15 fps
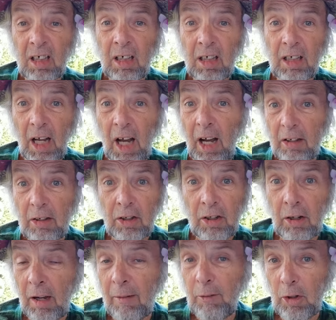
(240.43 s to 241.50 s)
Yeah,
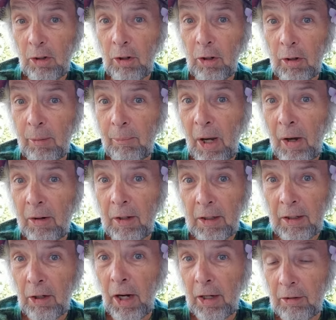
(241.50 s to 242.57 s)
have you heard about it?
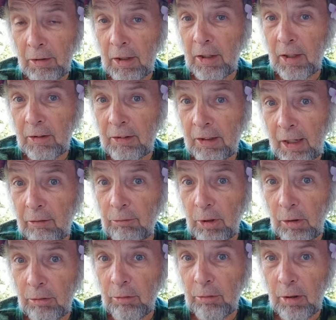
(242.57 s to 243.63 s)
Yeah, your kid's like
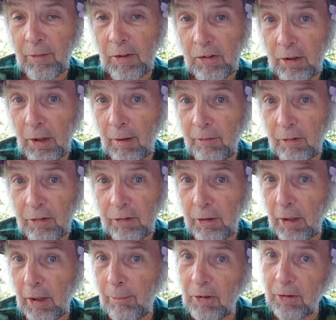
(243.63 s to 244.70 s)
real groovy
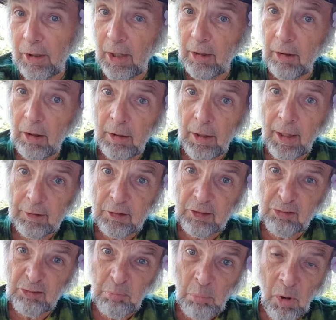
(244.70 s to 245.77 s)
self-esteem. He's not all that
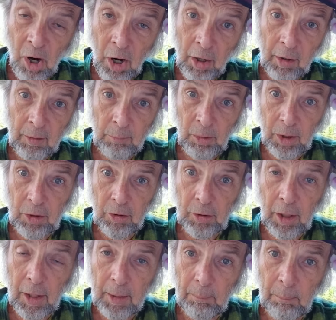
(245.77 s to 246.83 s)
smart, but you
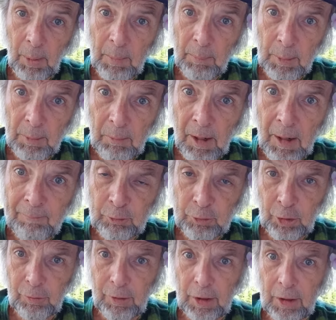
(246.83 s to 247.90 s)
kind of pump him up
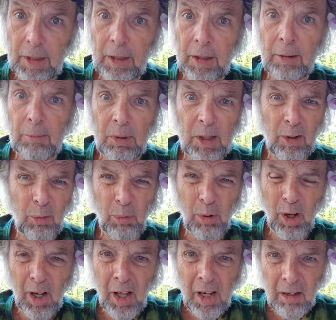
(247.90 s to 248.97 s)
so that he can be a
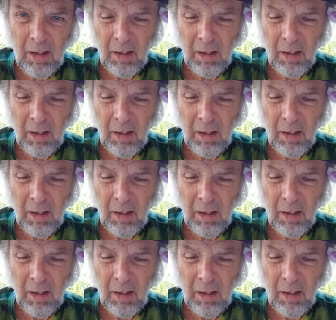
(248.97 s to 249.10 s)
what?